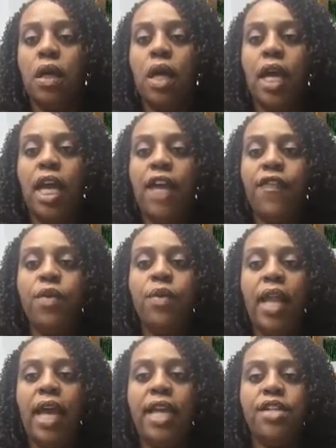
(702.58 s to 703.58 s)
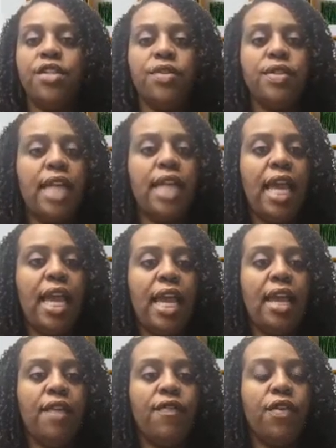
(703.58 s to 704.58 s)
would like to
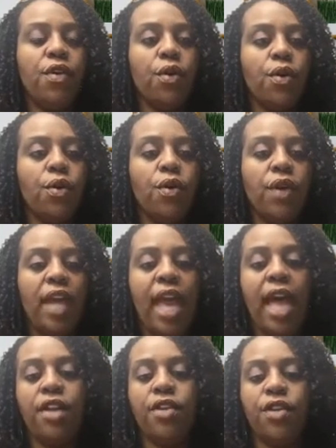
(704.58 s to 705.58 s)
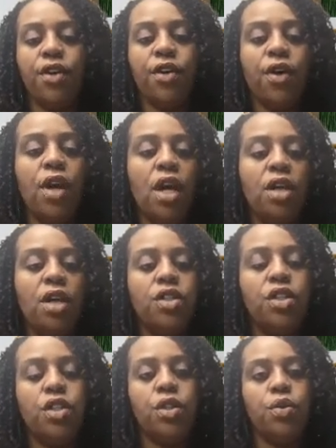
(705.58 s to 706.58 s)
save your Google Calendar
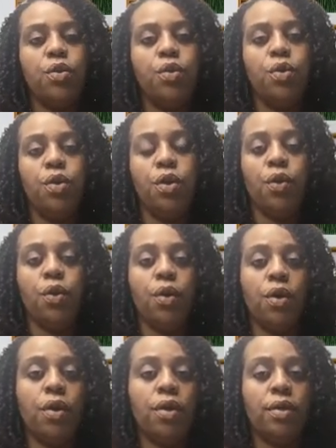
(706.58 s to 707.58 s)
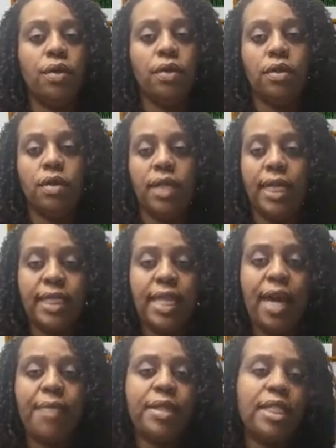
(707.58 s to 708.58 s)
to your
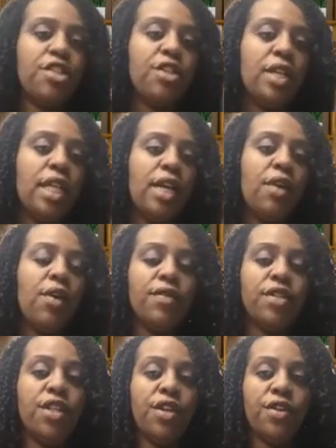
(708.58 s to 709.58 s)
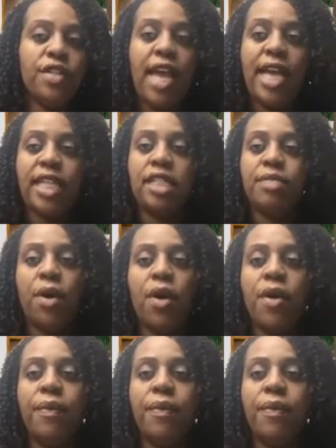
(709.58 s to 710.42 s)
desktop essentially, or even to your taskbar,